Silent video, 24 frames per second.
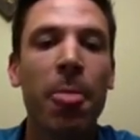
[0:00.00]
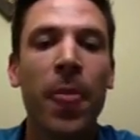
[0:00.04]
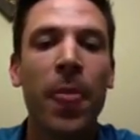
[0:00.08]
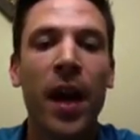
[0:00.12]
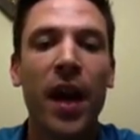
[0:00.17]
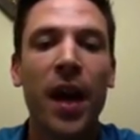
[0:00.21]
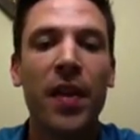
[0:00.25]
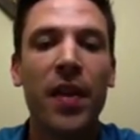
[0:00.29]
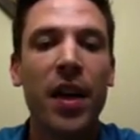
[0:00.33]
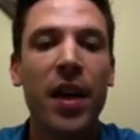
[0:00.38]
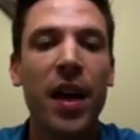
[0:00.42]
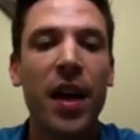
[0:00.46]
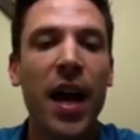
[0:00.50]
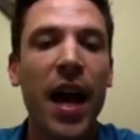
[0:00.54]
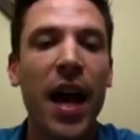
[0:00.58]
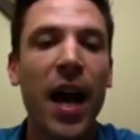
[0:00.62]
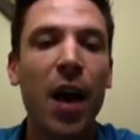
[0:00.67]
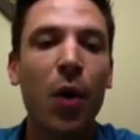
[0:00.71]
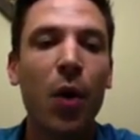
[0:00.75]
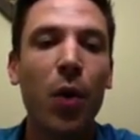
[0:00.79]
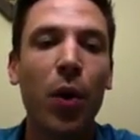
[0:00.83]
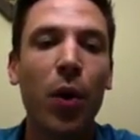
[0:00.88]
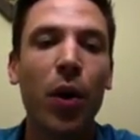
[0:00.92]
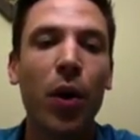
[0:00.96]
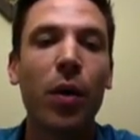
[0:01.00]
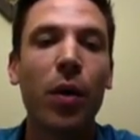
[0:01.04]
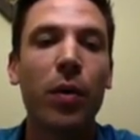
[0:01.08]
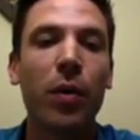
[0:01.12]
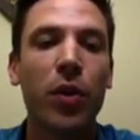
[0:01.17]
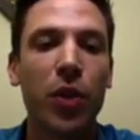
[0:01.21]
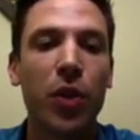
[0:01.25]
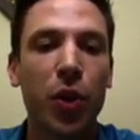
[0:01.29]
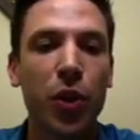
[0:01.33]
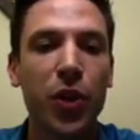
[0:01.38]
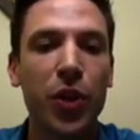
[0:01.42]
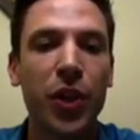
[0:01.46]
And then our
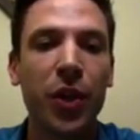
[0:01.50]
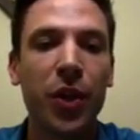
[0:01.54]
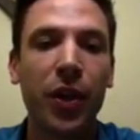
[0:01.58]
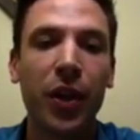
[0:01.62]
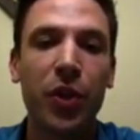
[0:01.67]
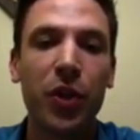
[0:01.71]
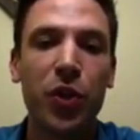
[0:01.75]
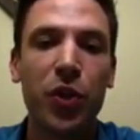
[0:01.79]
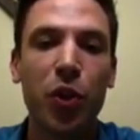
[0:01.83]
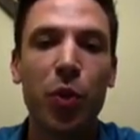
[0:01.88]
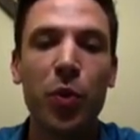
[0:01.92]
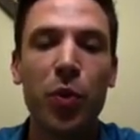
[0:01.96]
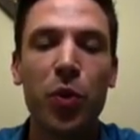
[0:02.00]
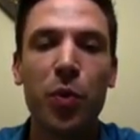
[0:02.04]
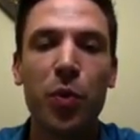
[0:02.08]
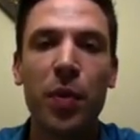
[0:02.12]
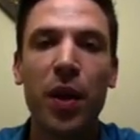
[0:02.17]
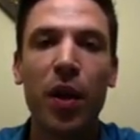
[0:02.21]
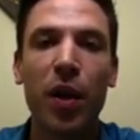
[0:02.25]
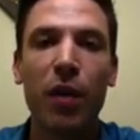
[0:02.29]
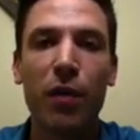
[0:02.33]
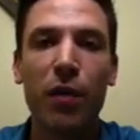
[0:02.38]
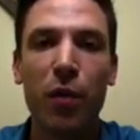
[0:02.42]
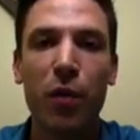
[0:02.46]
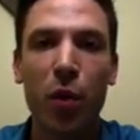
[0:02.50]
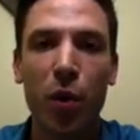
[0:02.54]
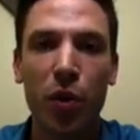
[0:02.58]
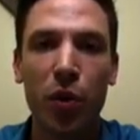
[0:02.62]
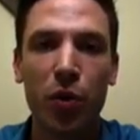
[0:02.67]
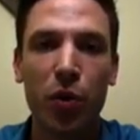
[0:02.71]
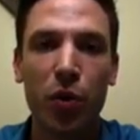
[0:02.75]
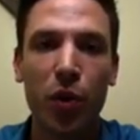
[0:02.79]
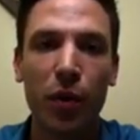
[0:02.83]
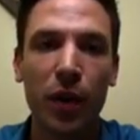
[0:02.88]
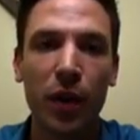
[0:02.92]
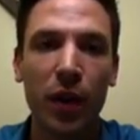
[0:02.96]
tertiary consumers would be our fourth
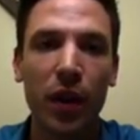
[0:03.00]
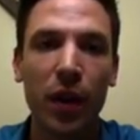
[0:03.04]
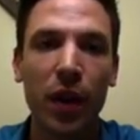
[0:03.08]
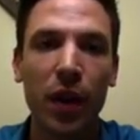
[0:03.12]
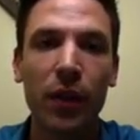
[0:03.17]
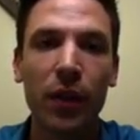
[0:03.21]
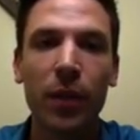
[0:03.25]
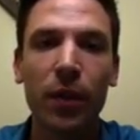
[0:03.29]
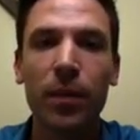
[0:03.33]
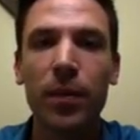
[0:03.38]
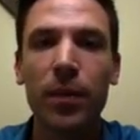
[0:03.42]
trophic level.